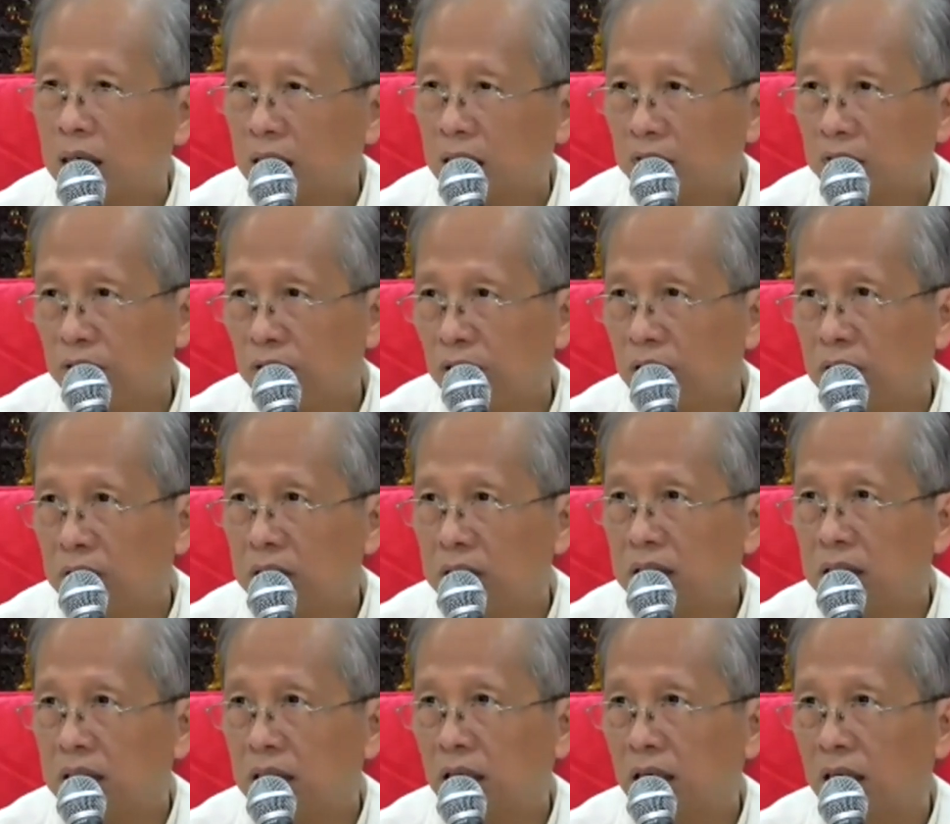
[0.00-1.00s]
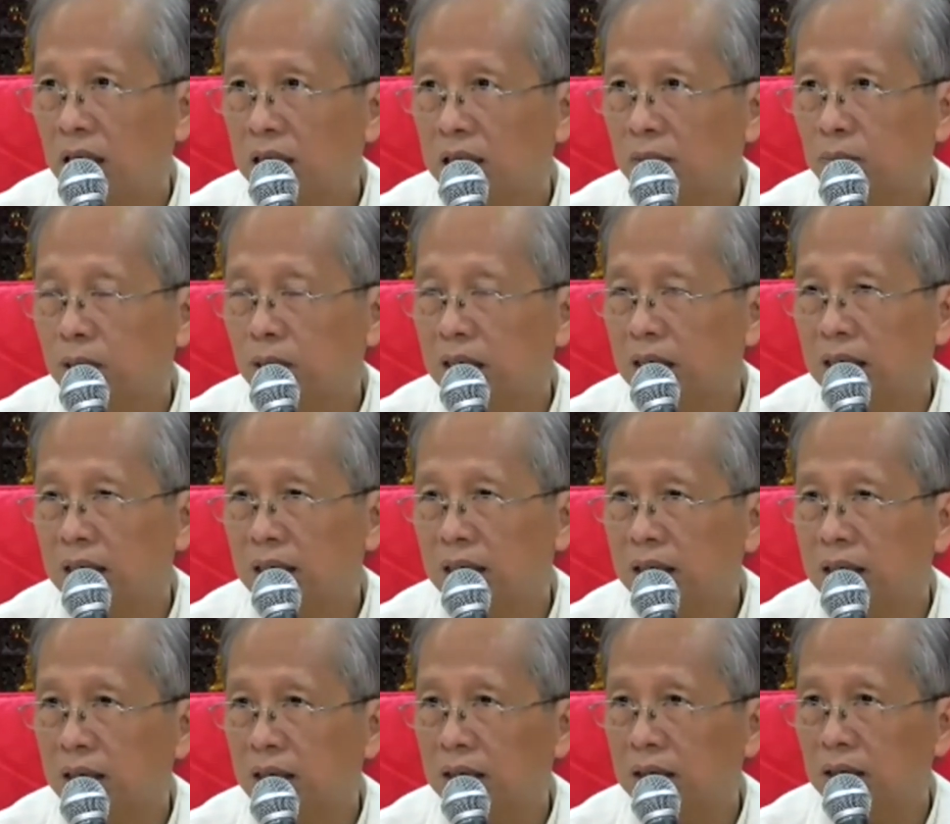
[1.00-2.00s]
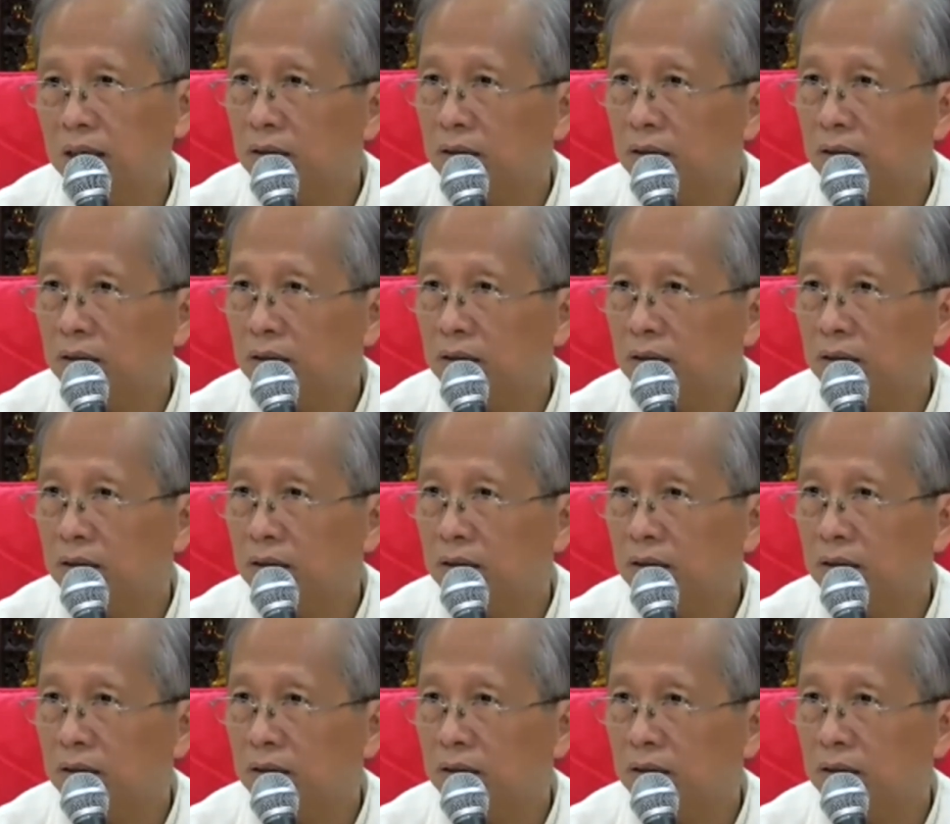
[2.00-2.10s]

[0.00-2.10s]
give all this type of explanation,